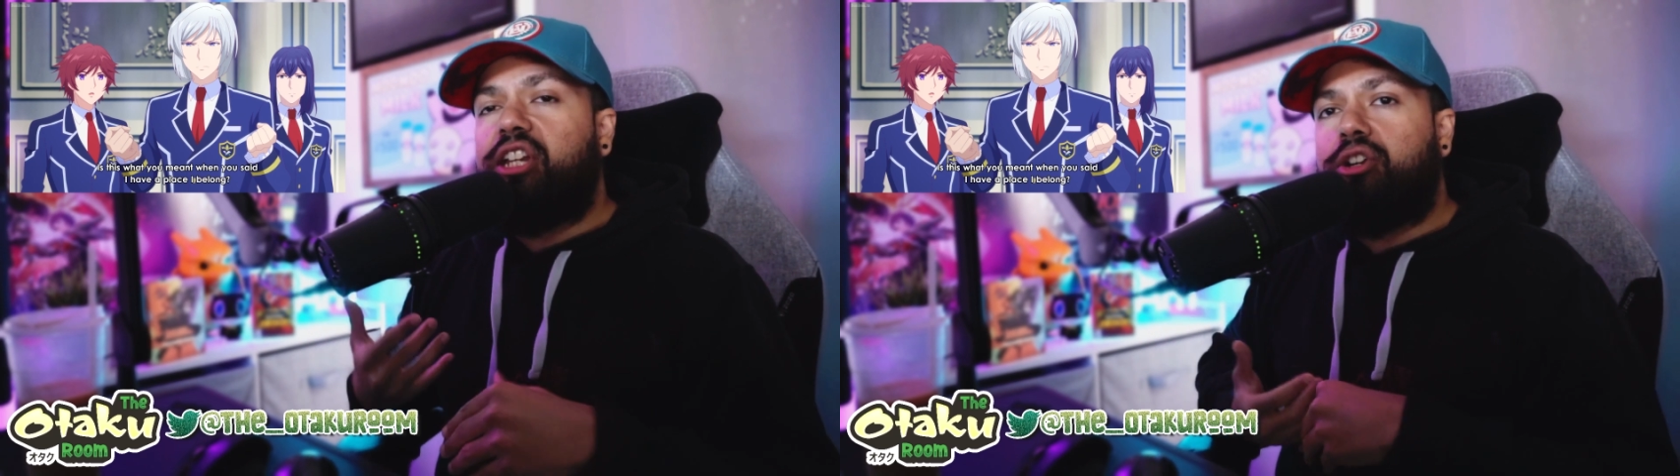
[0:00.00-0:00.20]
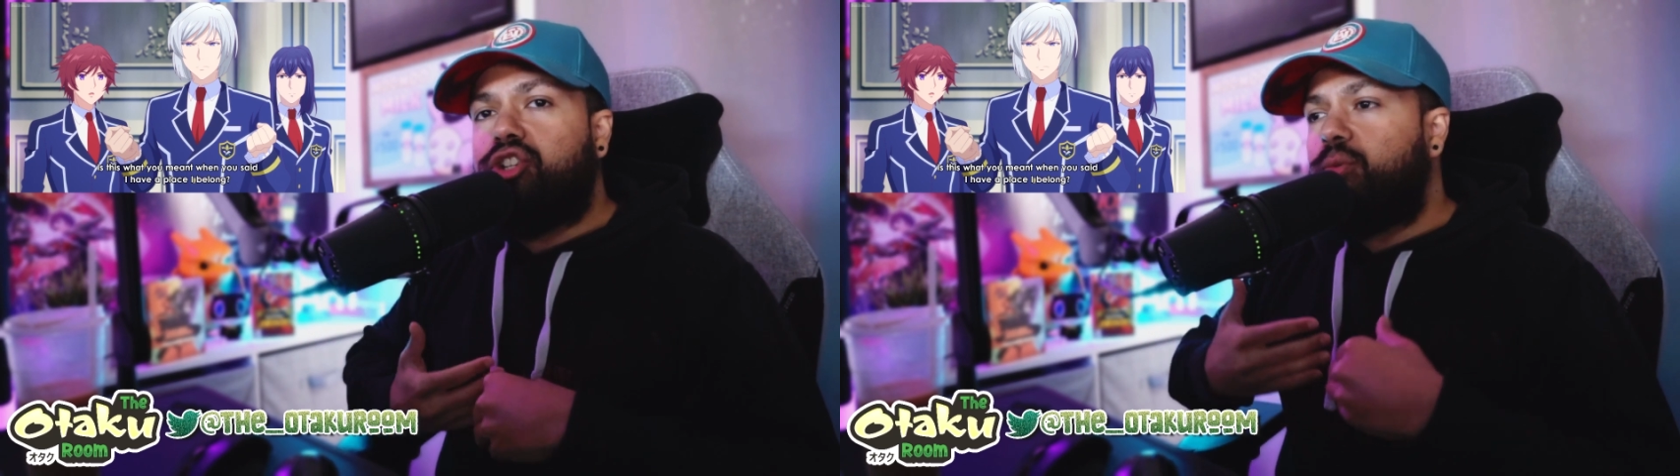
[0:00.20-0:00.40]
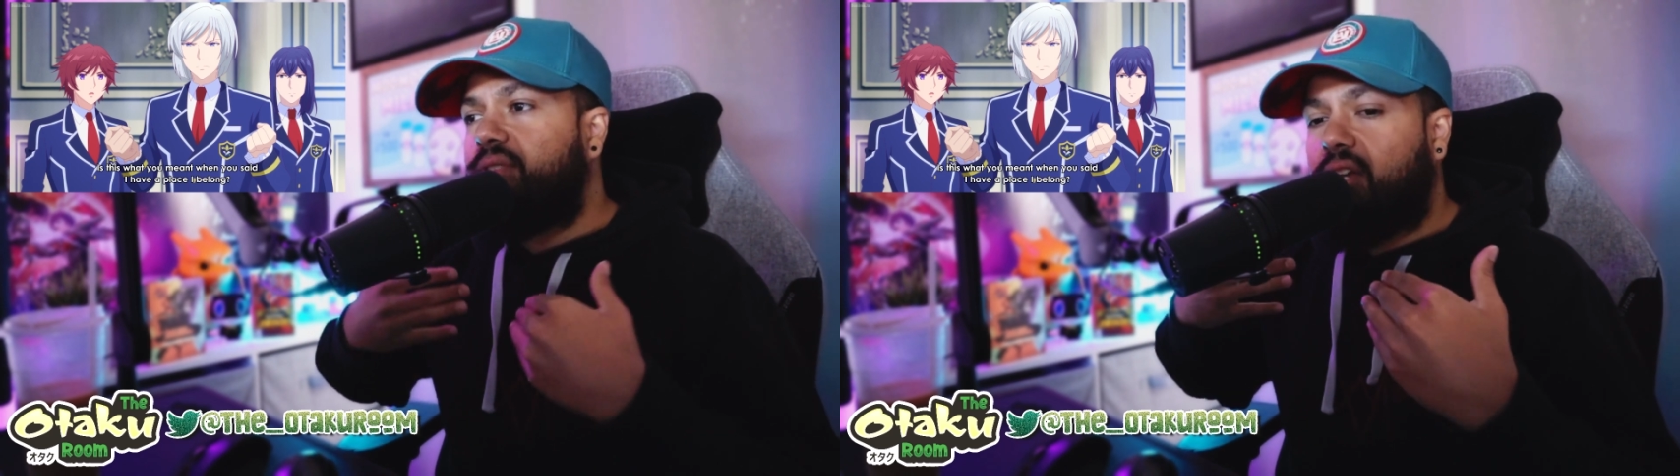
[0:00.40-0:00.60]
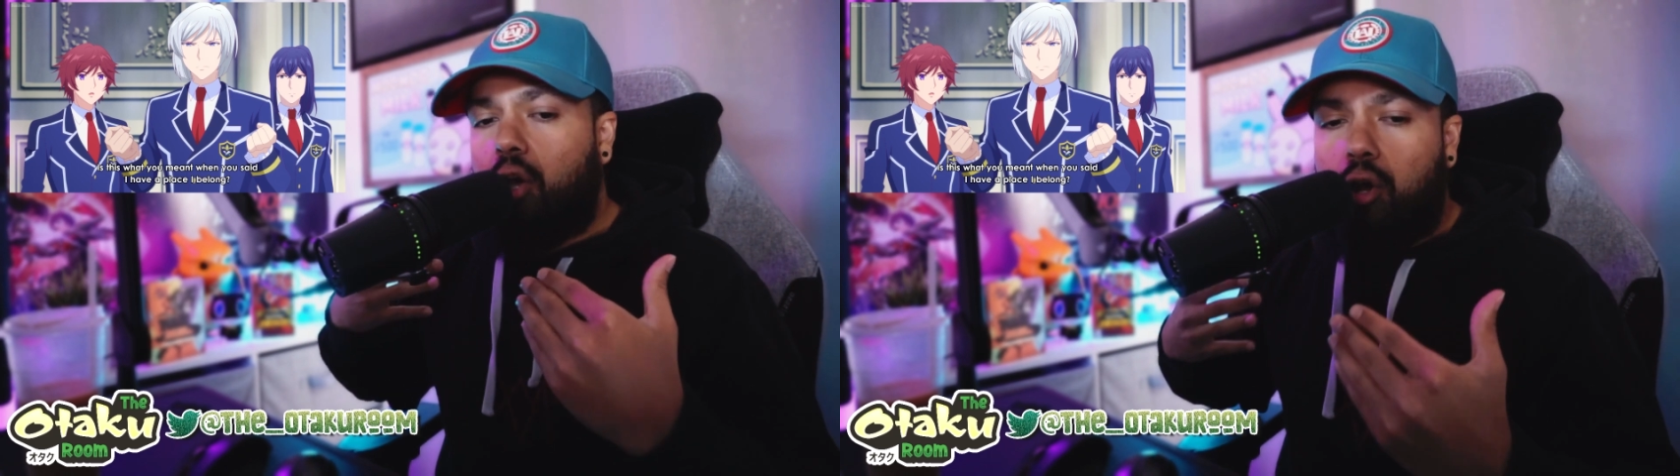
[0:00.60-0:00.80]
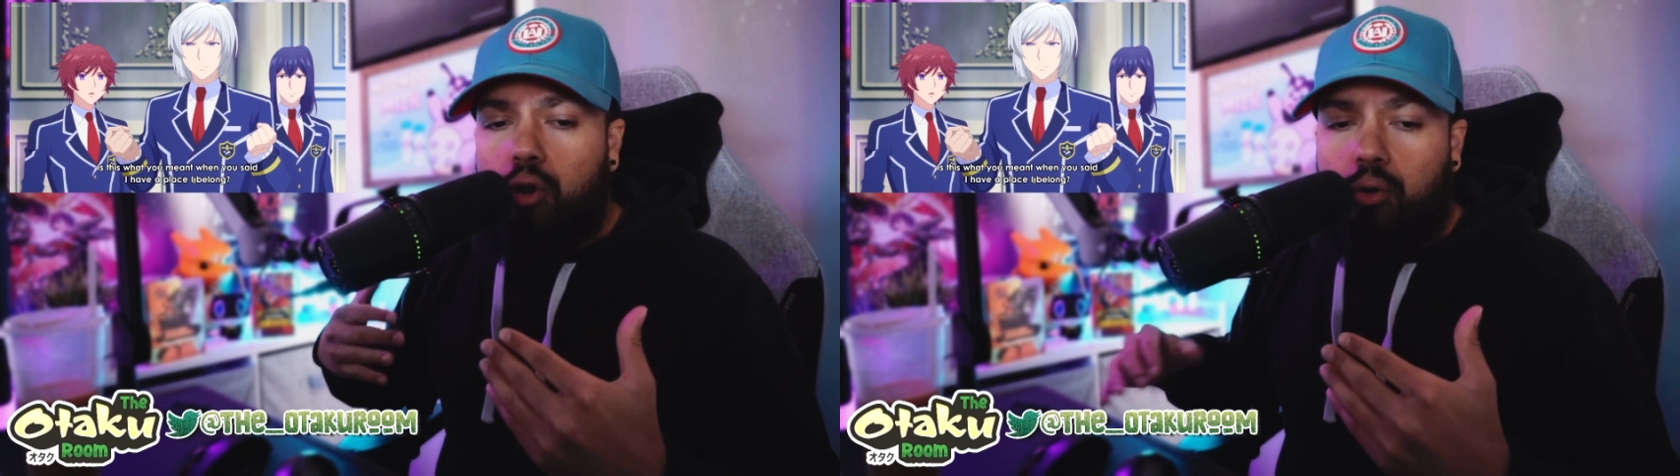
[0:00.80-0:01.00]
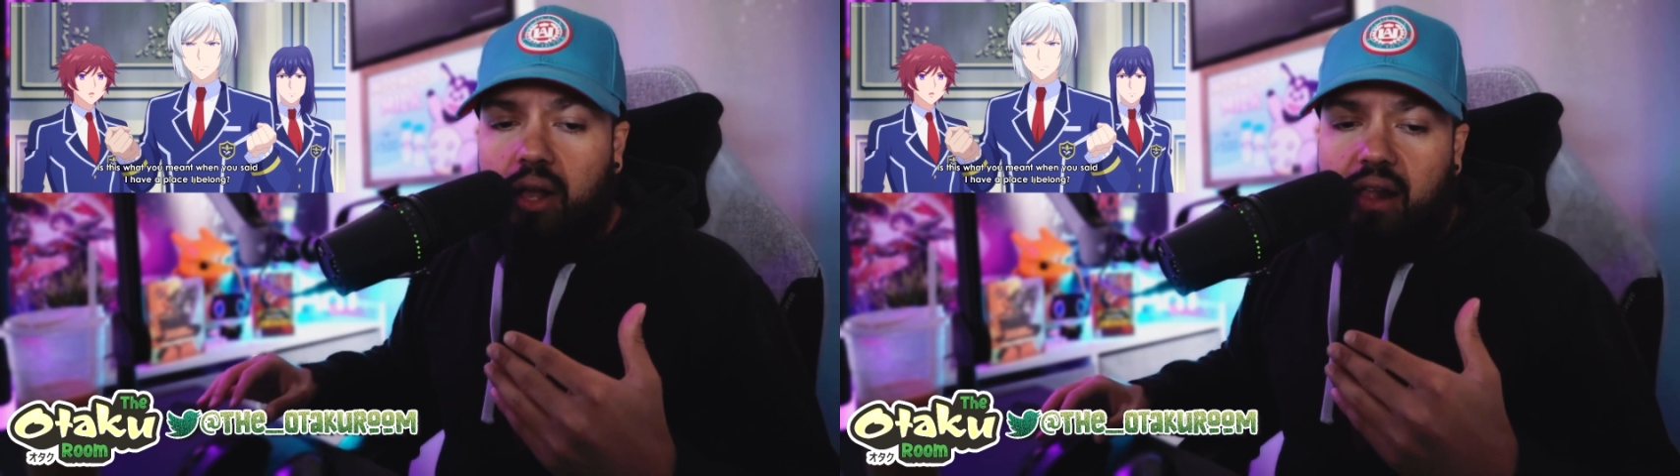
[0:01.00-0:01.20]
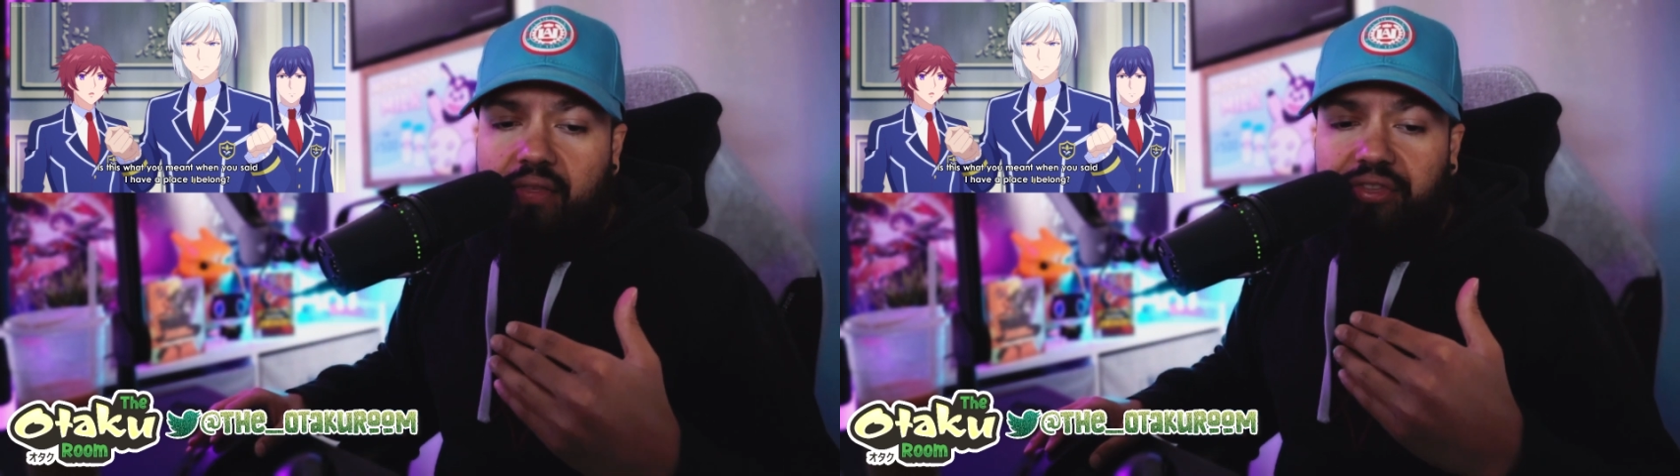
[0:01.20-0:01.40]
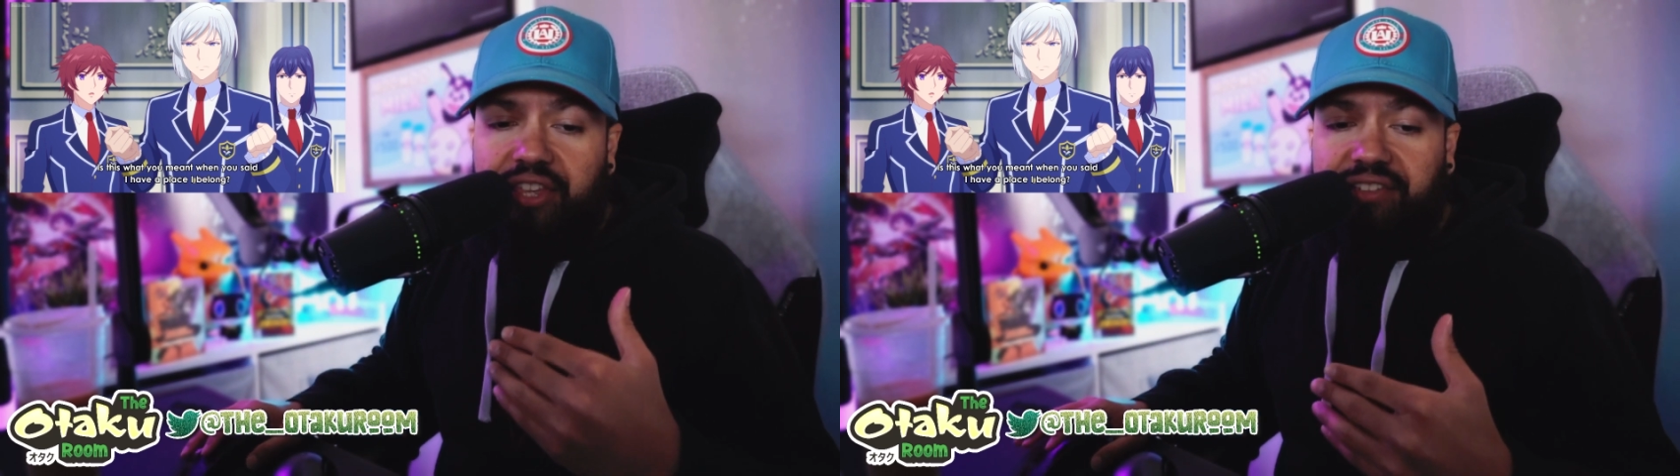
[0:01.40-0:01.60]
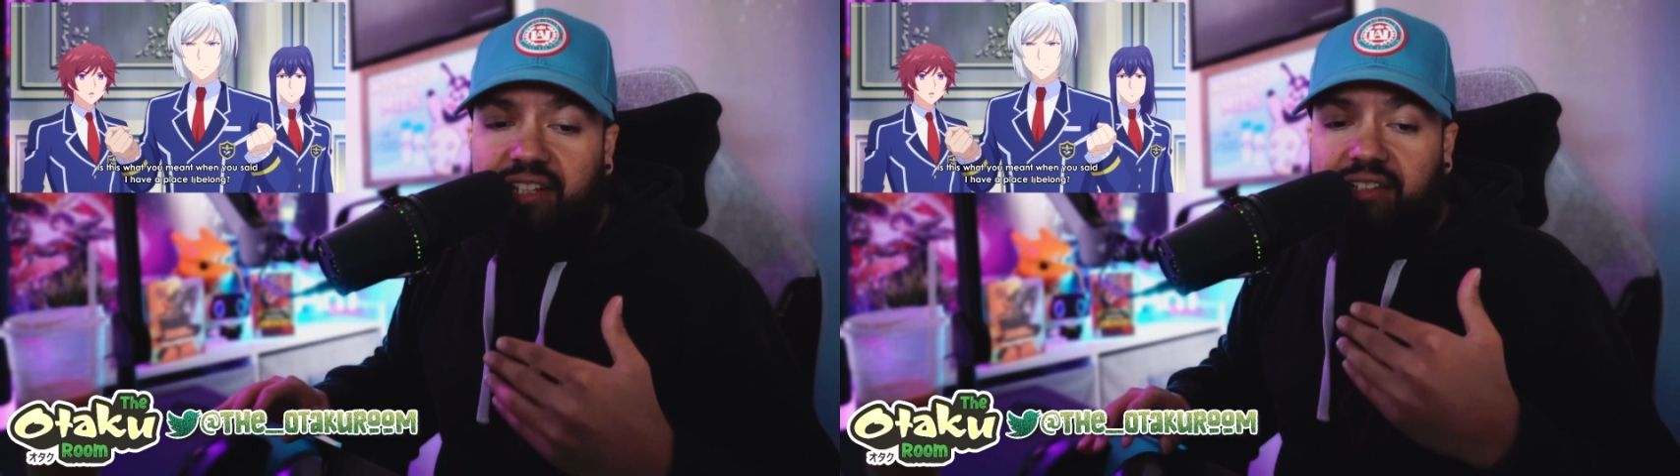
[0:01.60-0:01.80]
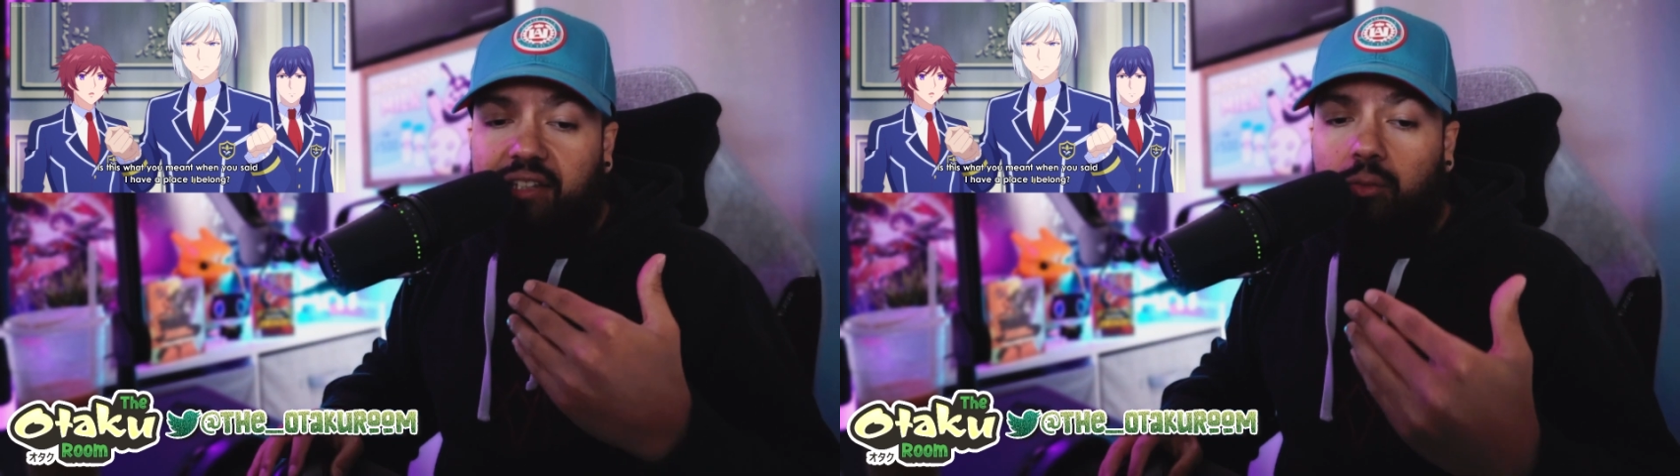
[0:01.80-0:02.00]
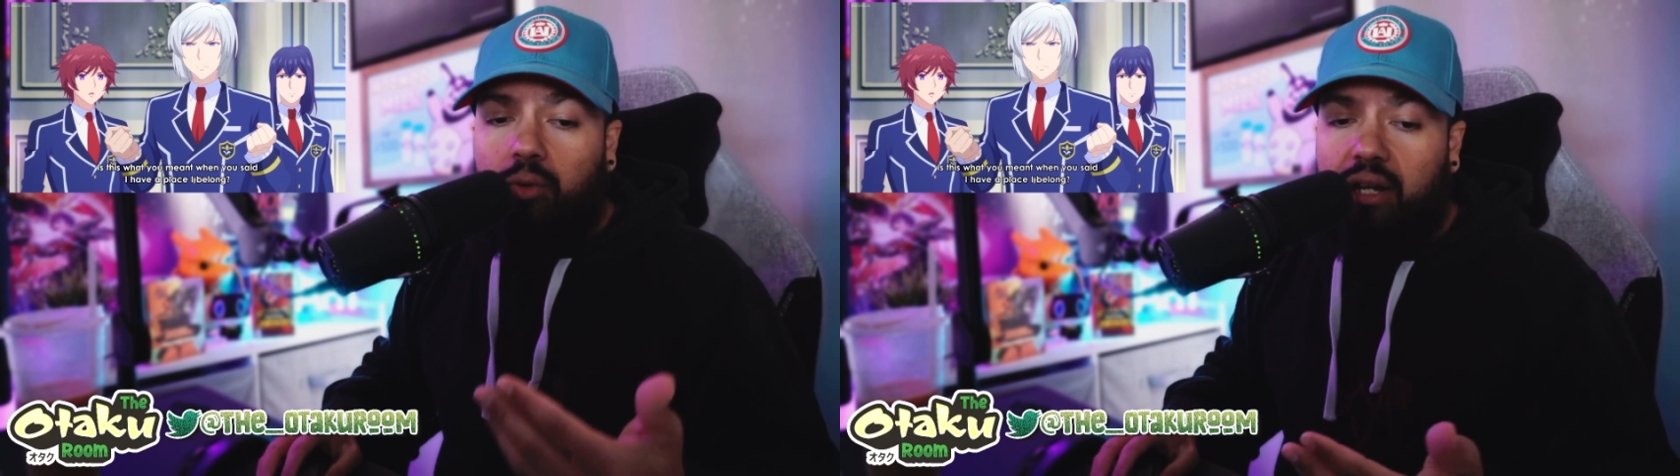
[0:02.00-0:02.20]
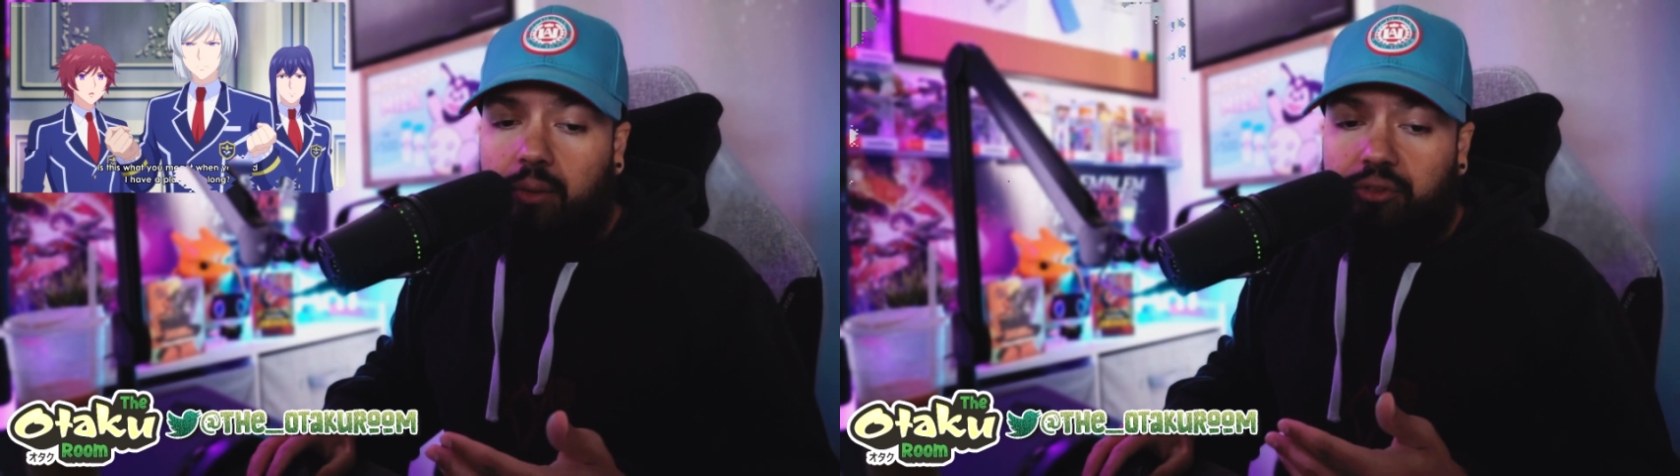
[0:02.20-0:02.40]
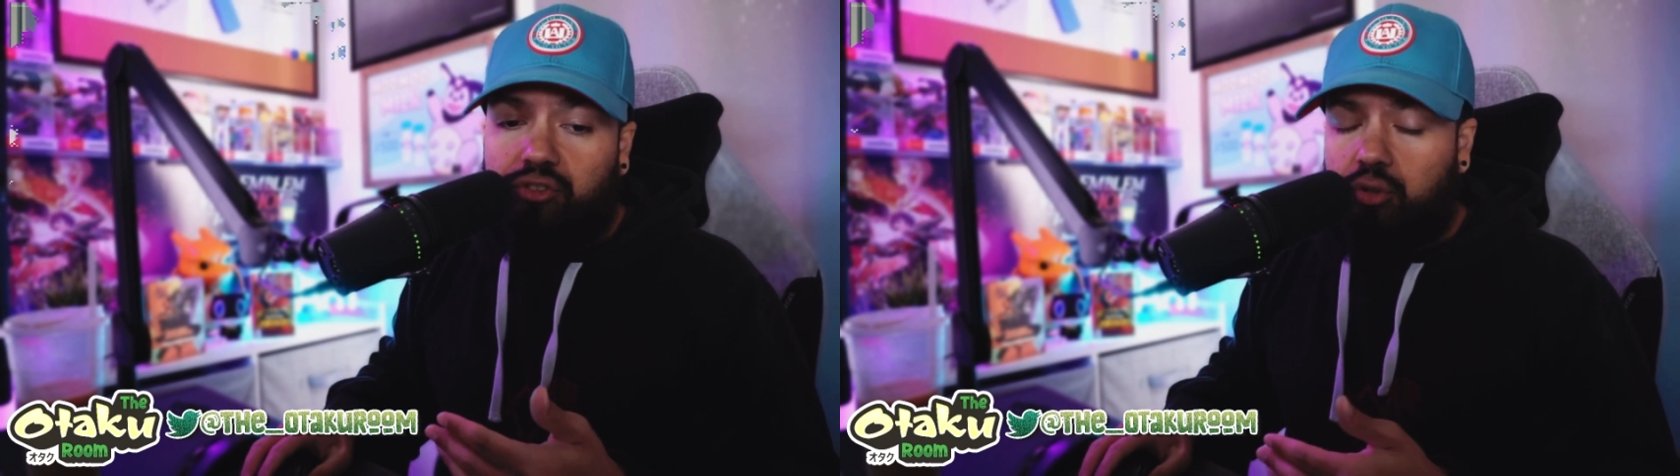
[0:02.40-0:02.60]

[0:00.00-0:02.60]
you know, she was like, "Oh, this isn't what I was